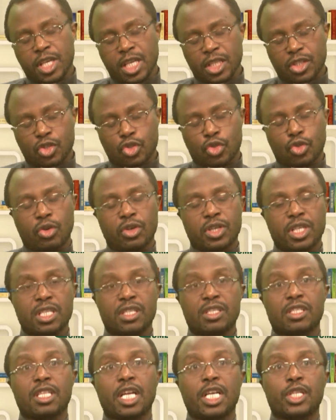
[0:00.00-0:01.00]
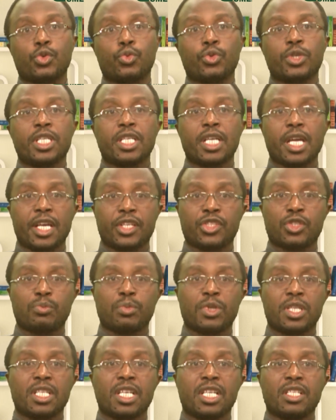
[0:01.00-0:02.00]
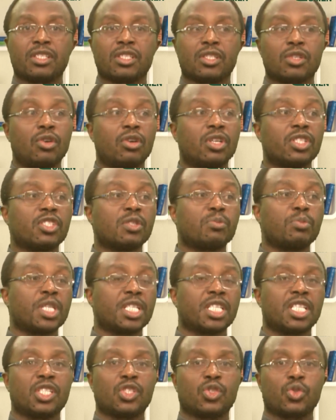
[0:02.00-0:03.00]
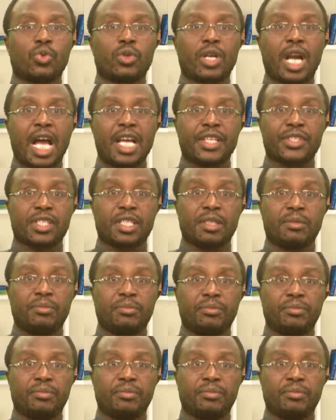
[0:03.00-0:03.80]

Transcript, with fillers: these stories that we experience God speaking to us.